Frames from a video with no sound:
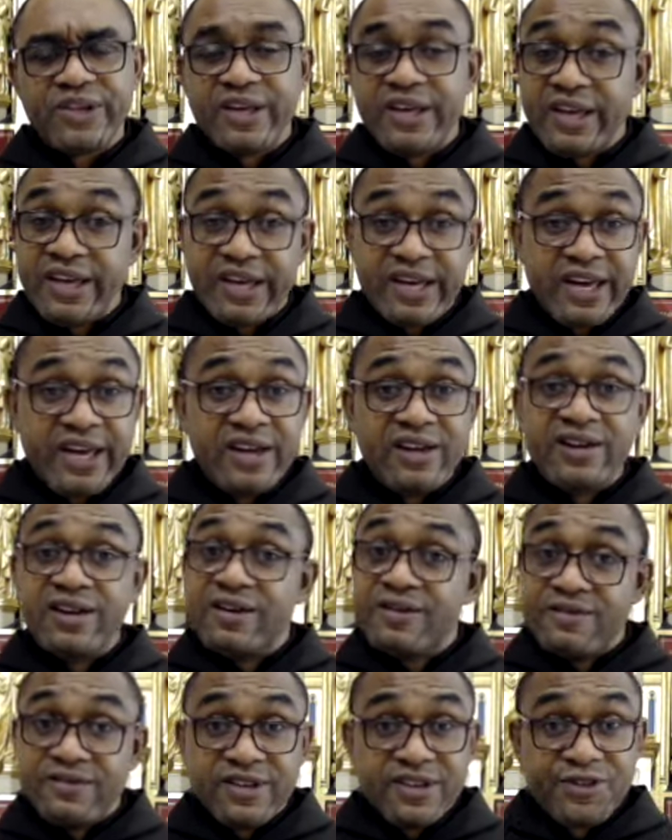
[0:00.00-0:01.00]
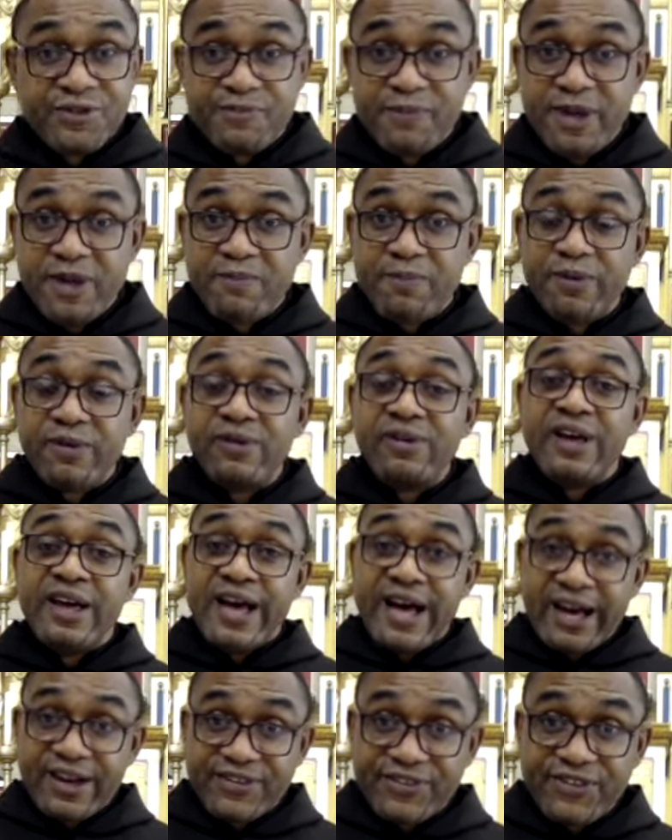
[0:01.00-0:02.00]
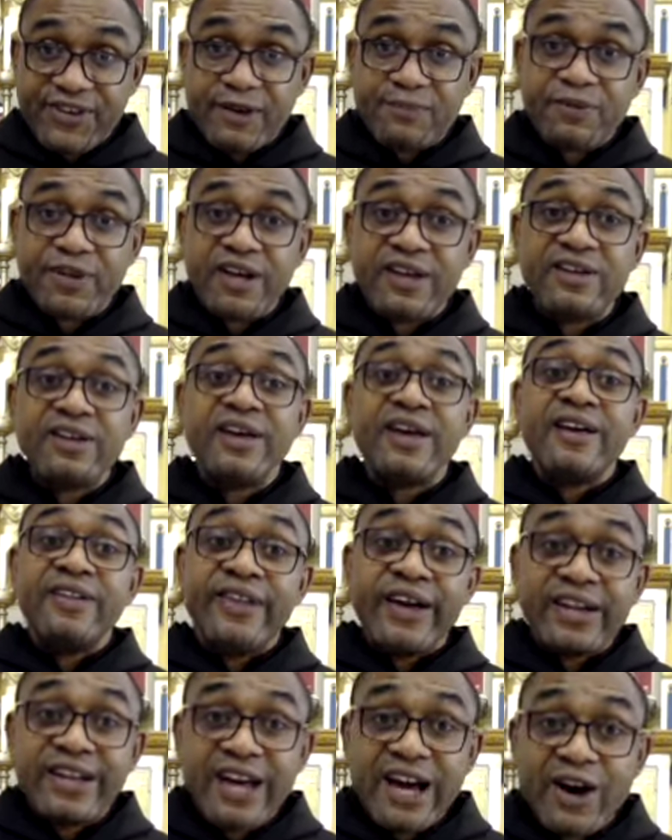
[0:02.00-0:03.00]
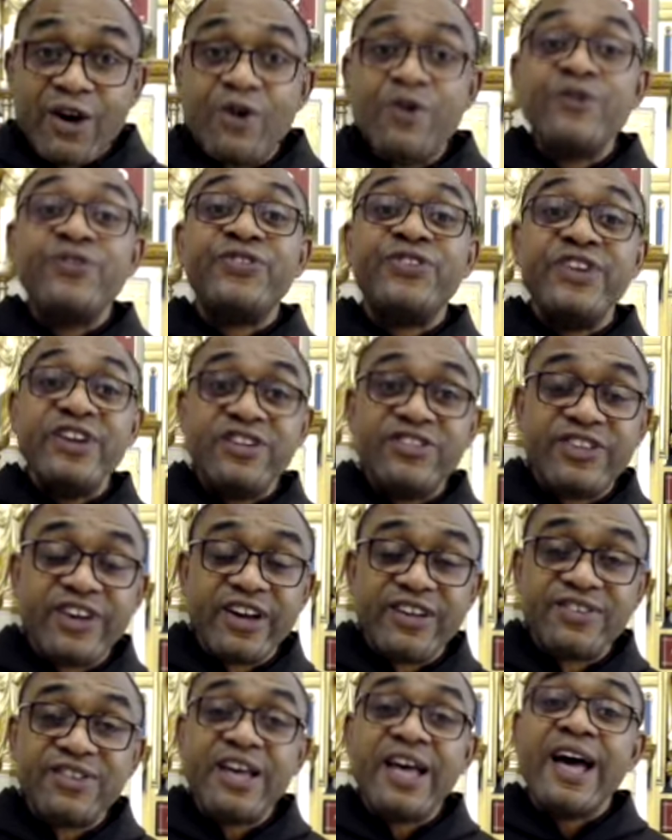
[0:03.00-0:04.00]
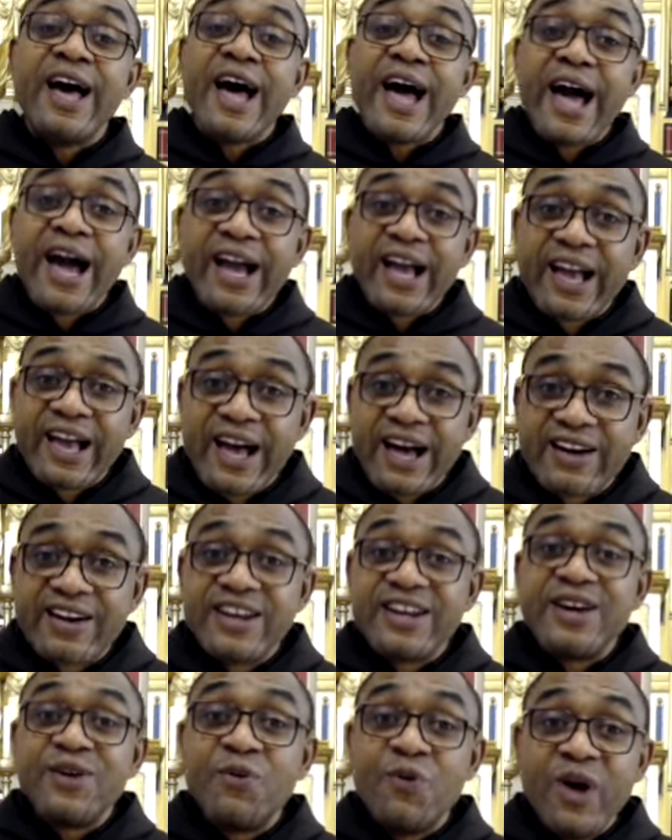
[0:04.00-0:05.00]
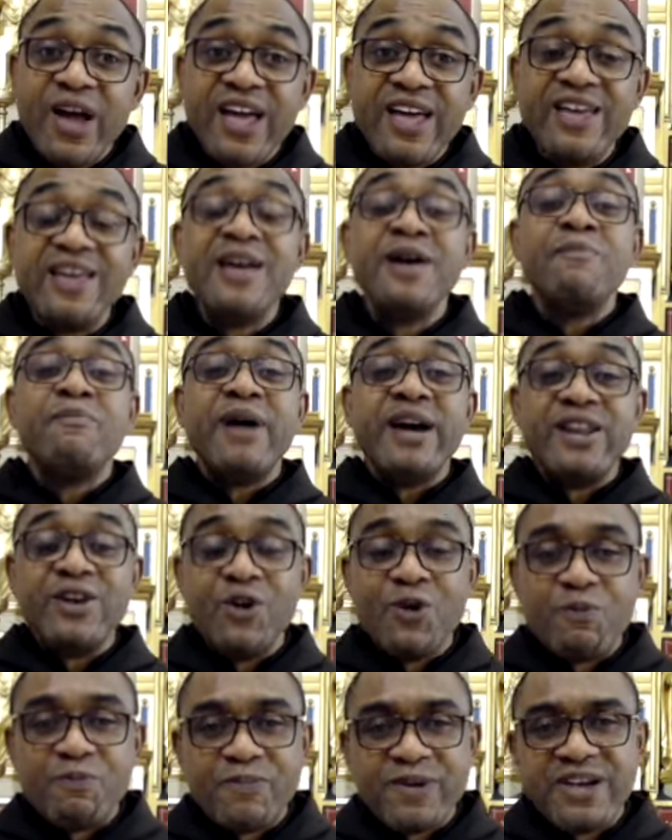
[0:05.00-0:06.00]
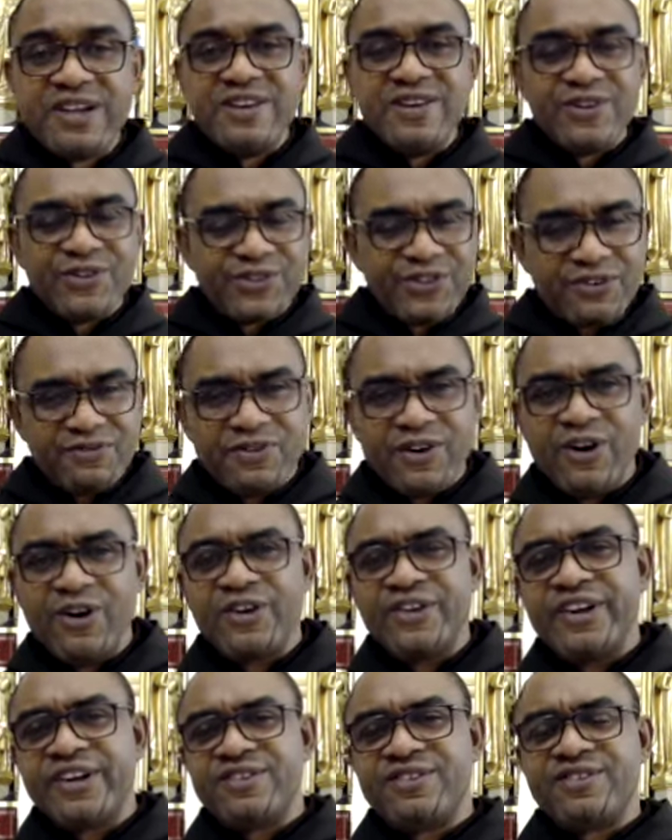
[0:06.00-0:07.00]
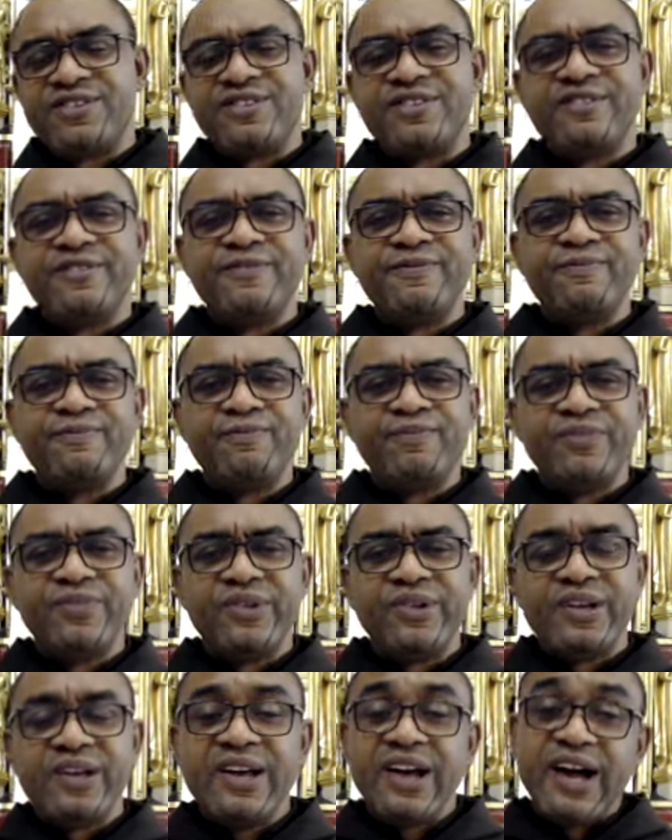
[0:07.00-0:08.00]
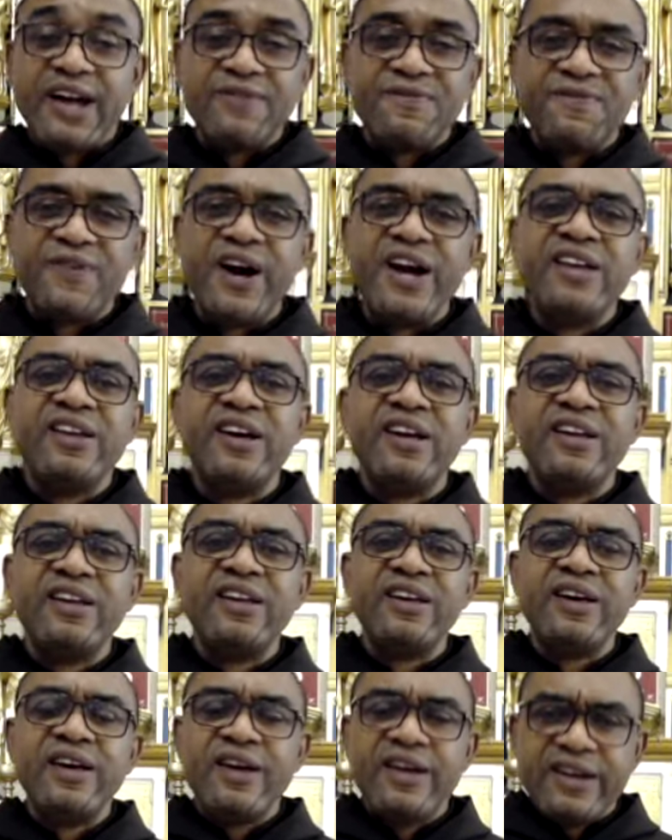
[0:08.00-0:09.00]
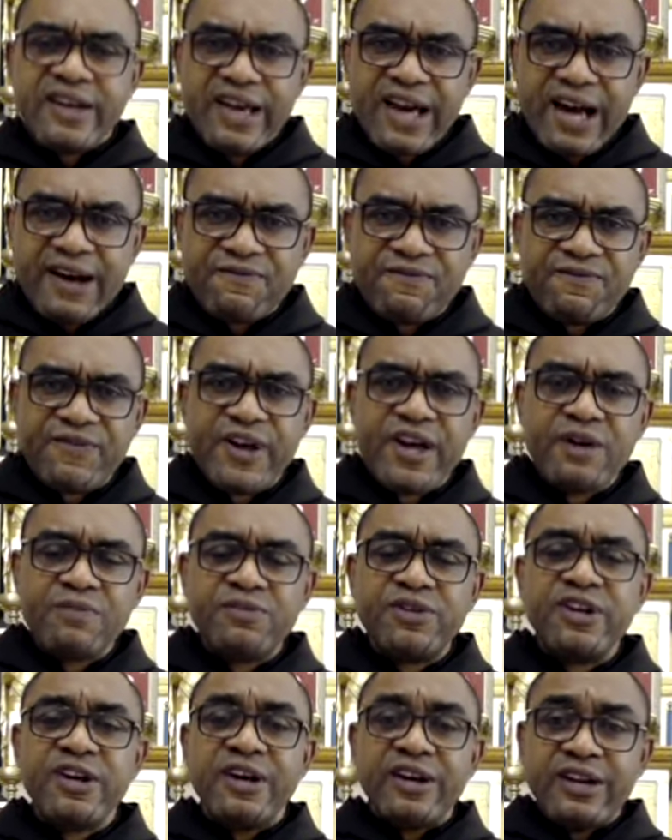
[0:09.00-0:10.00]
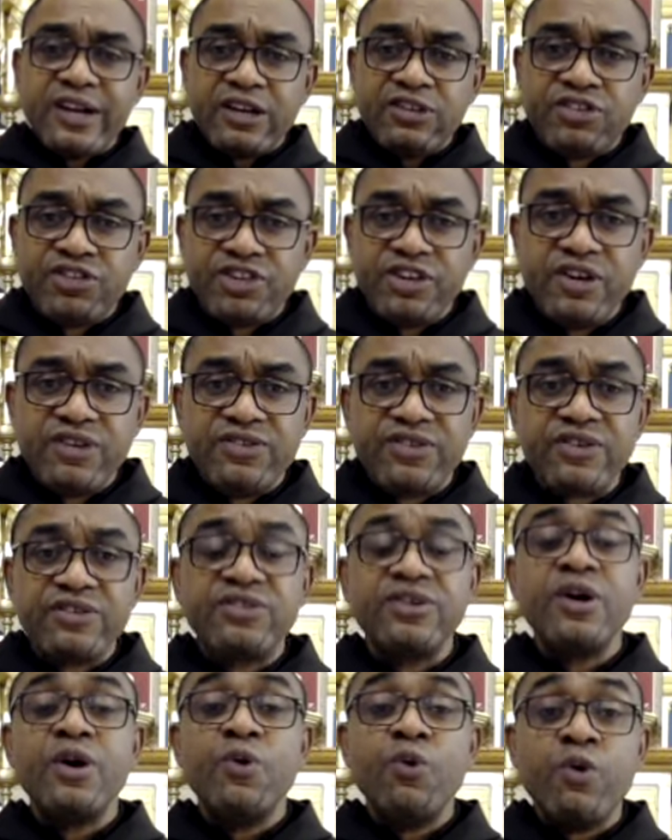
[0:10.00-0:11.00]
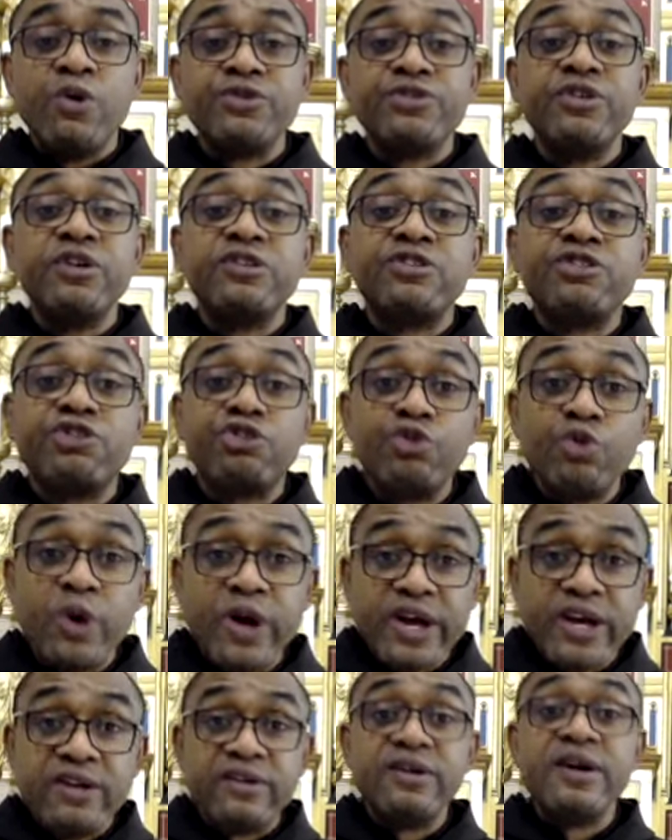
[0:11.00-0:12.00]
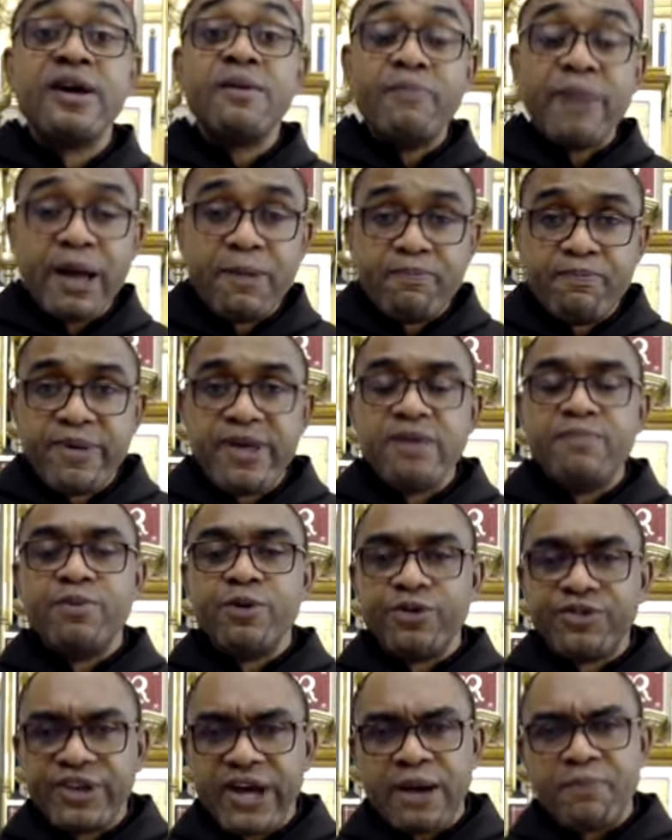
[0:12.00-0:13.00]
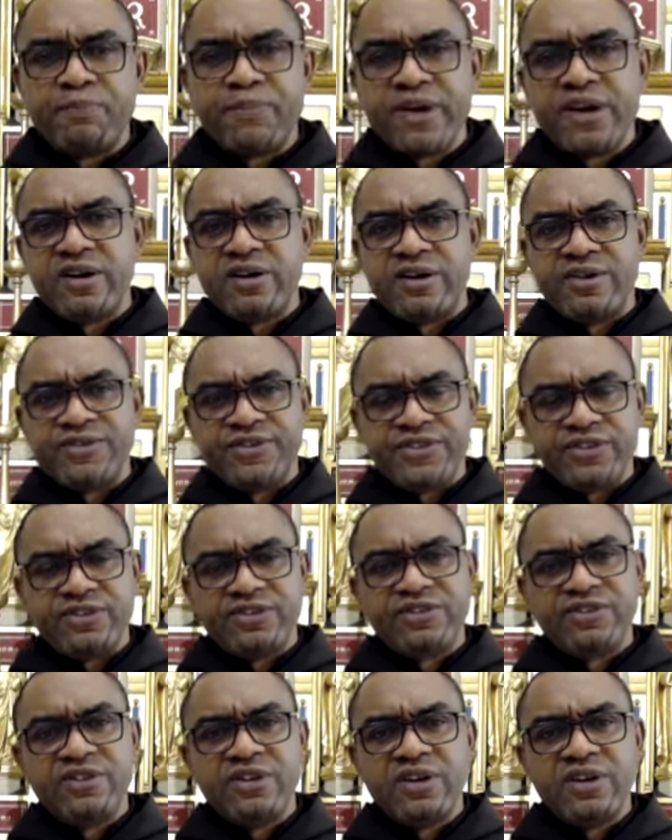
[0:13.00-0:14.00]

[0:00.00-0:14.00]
Again, these people accepted that their own teachers are carried away by the opinions of others. And finally, they affirmed that Jesus was not swayed by people's appearances.